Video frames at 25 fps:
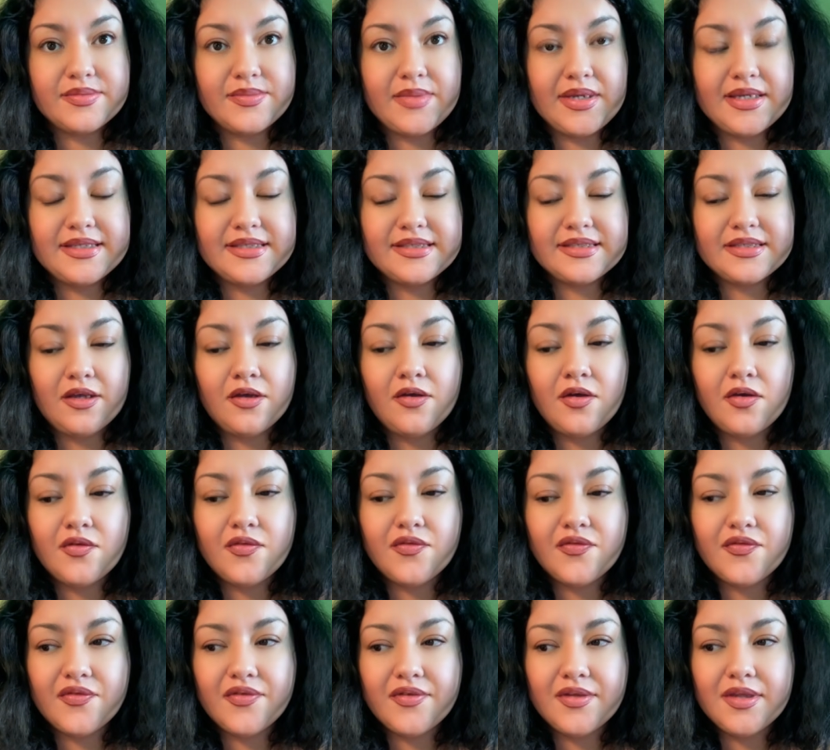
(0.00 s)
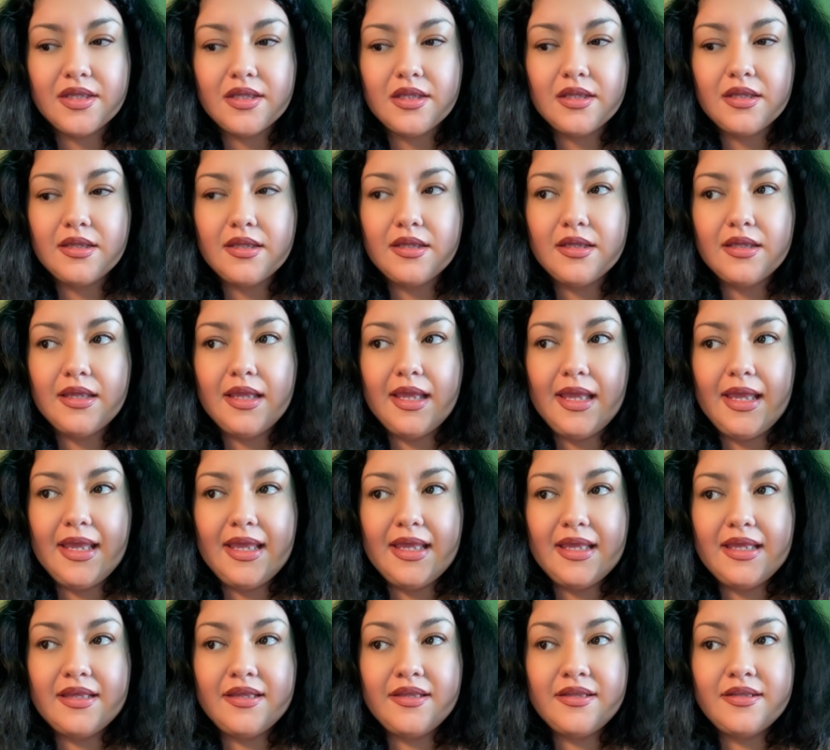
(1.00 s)
myself.
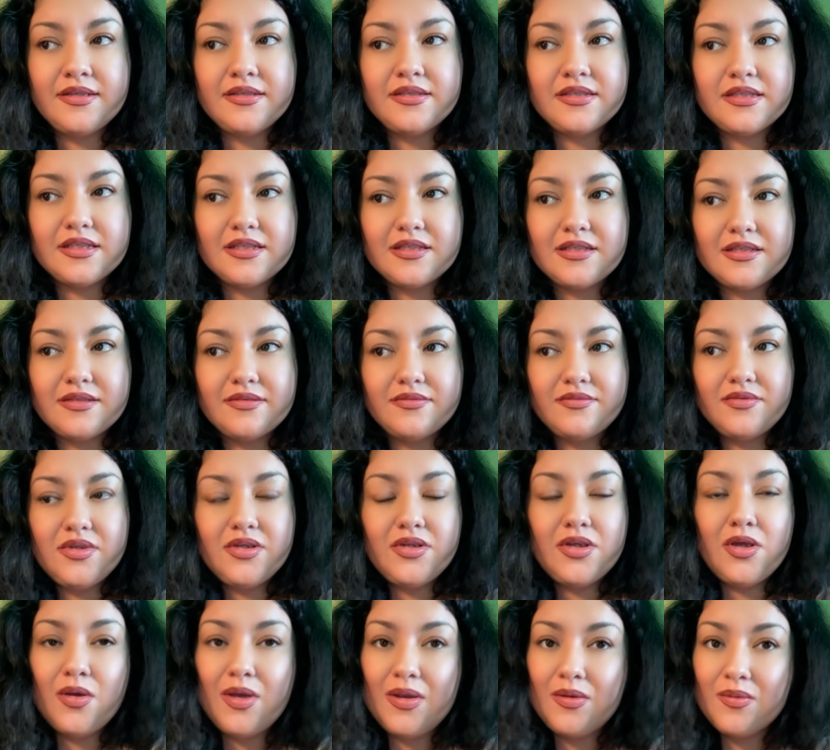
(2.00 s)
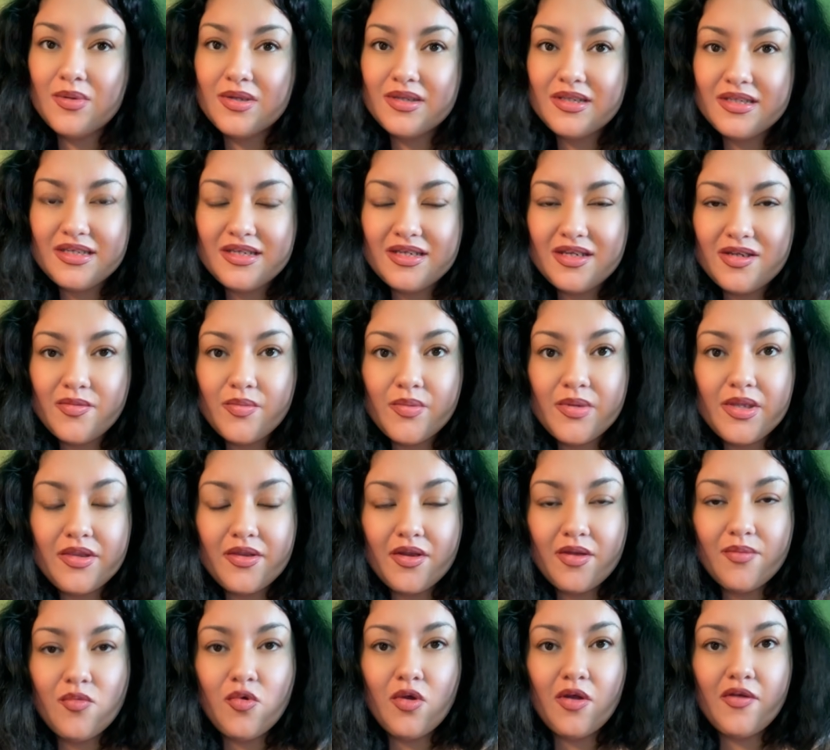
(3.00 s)
And you know, I really need to be
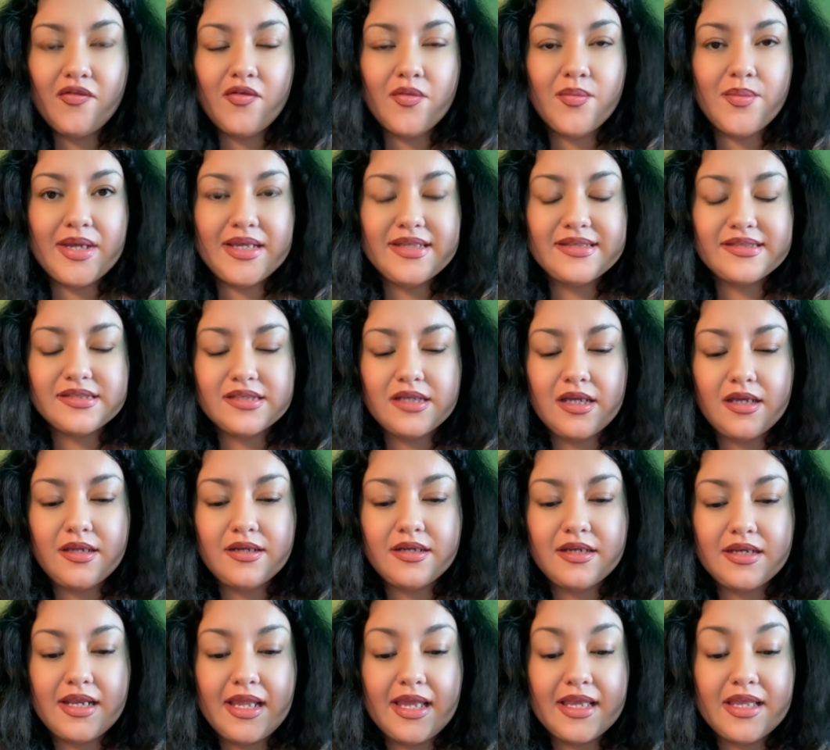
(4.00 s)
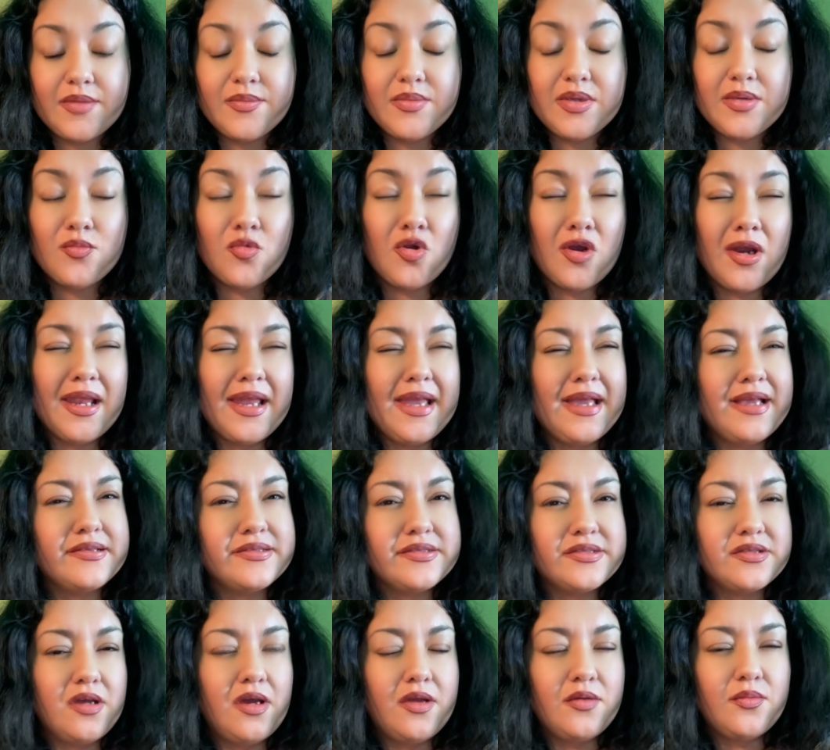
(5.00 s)
there more for my son, and I can be more
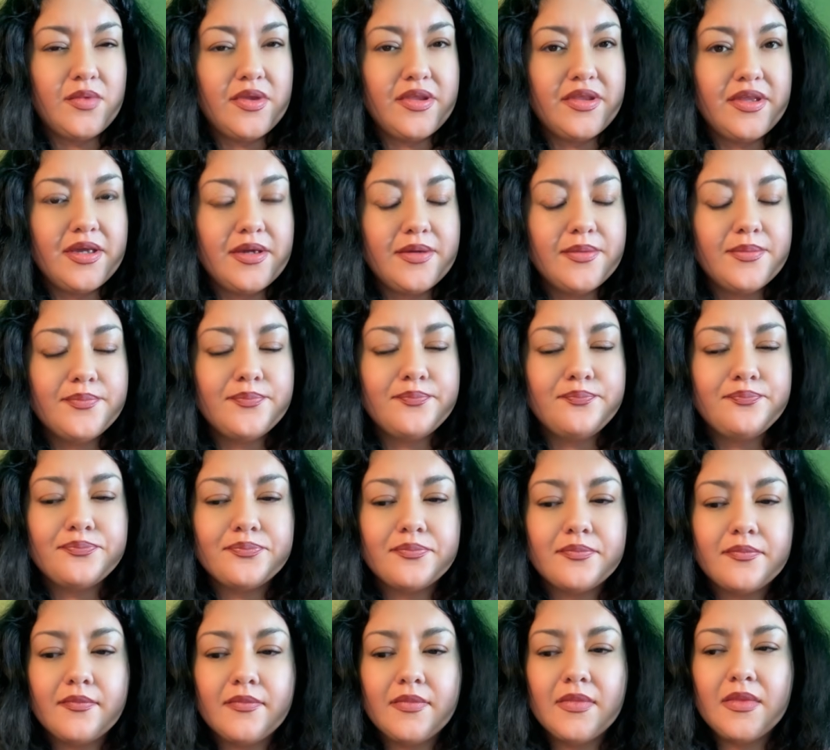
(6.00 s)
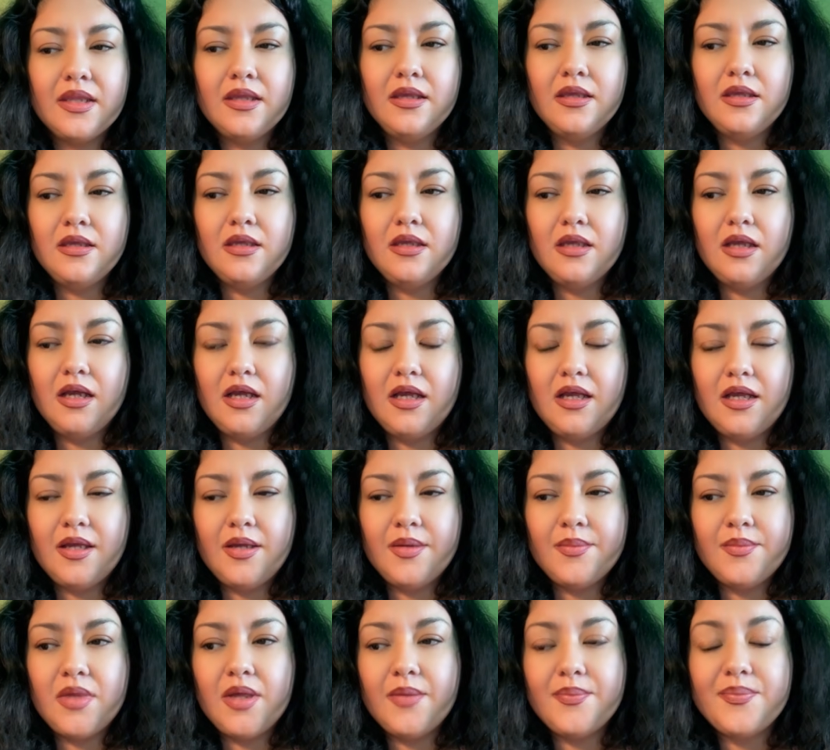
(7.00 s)
hands-on with him.
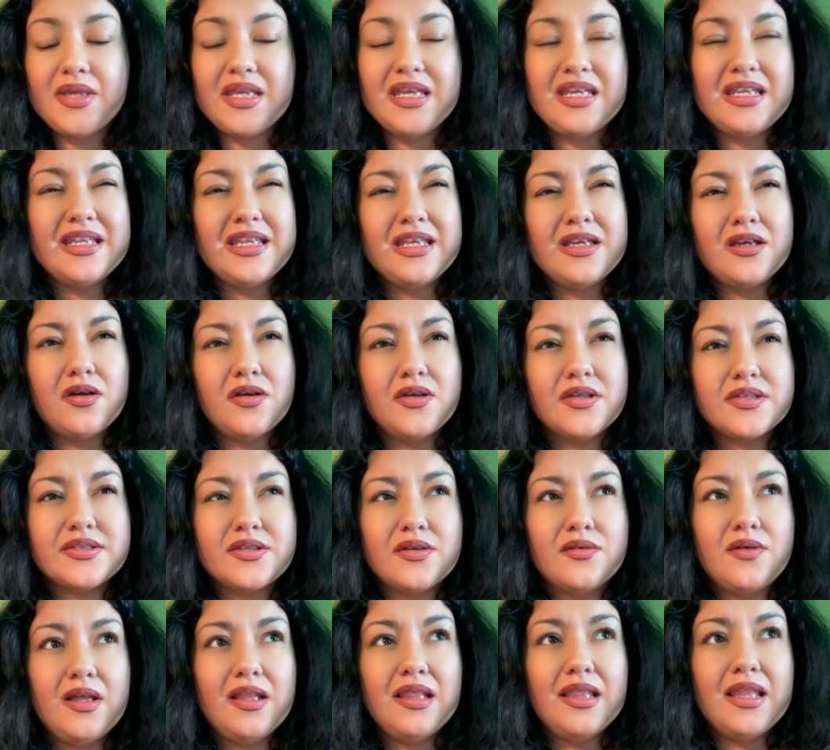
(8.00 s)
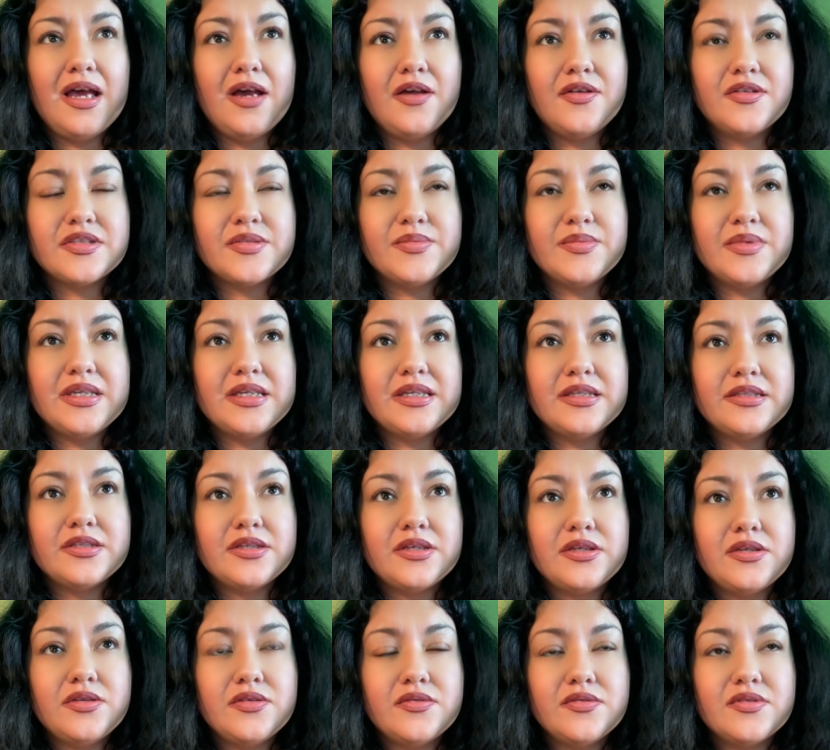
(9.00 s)
PD also allows me
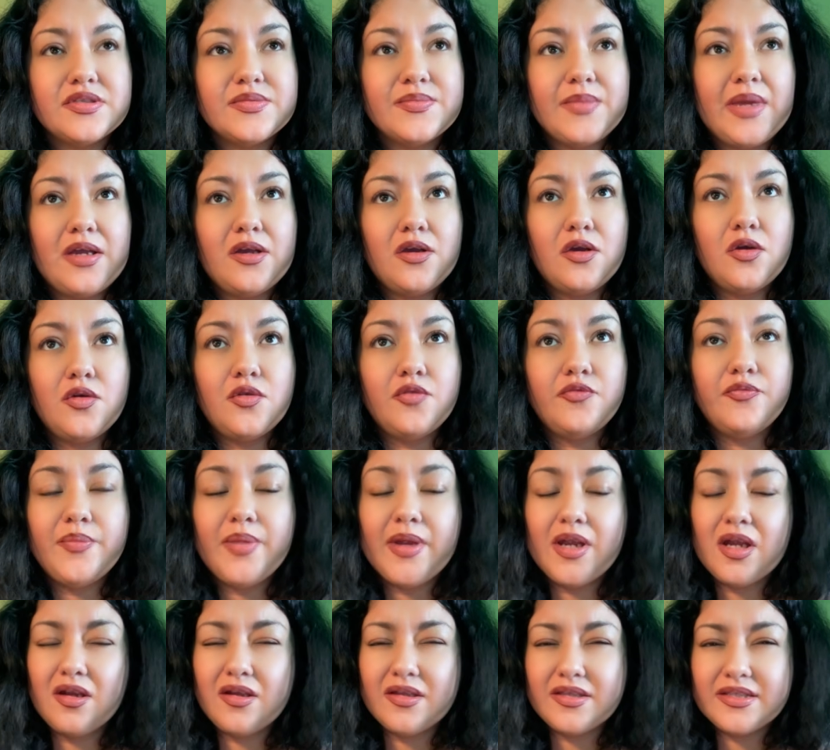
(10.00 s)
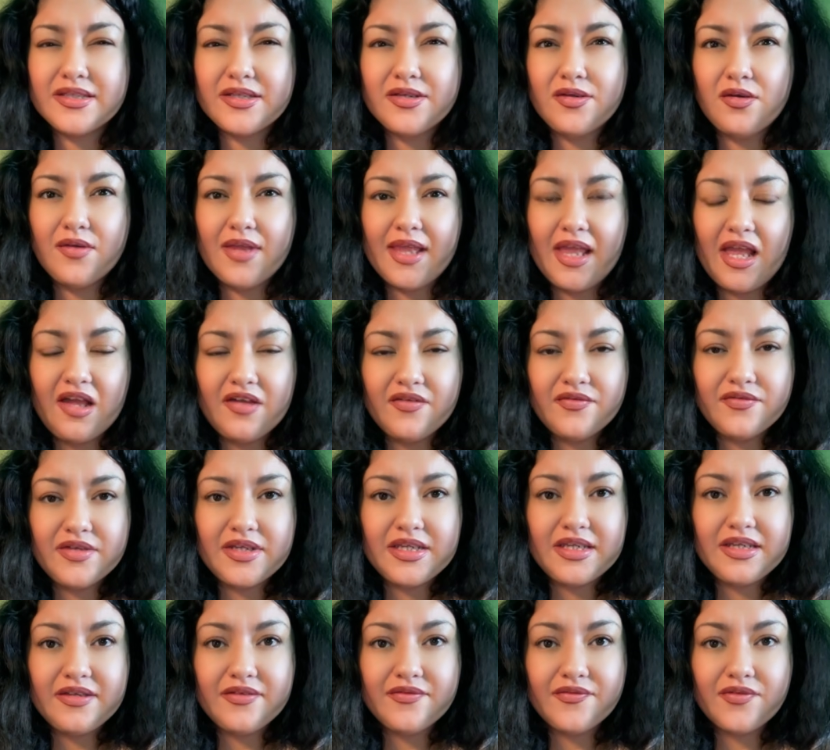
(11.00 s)
to use my own peritoneal
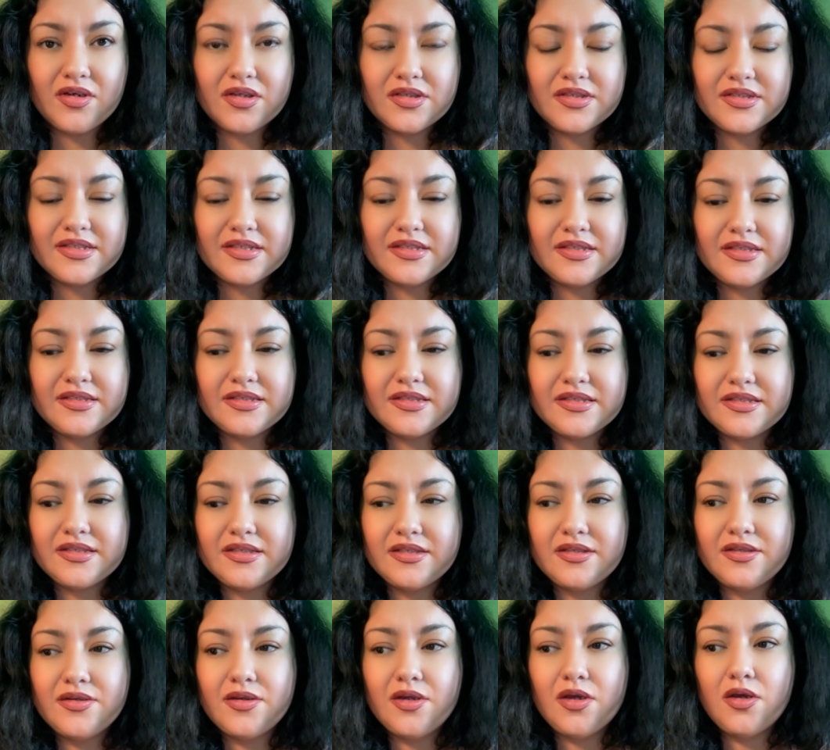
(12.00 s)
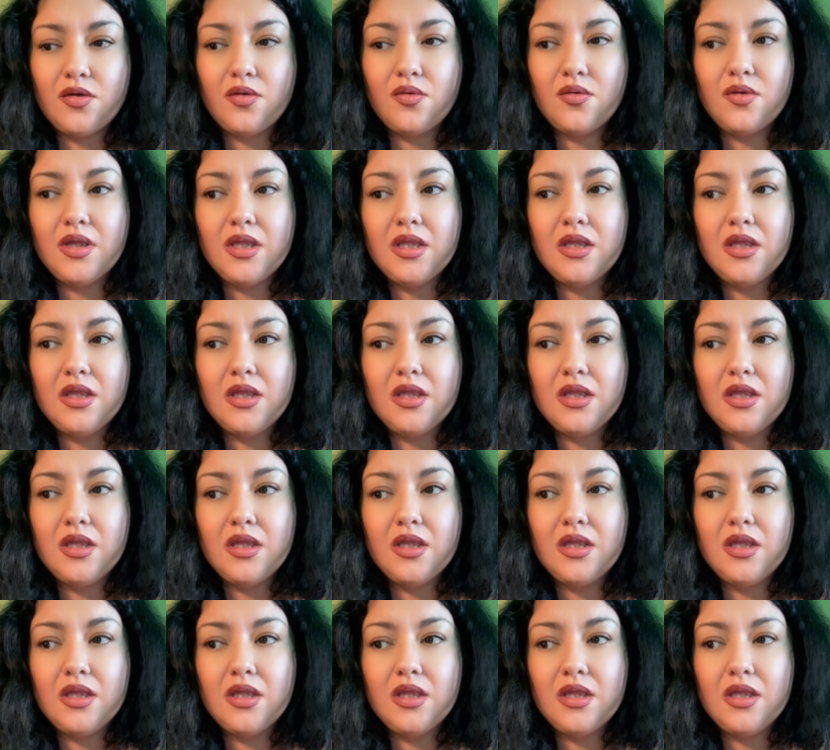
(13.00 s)
cavity versus, you know,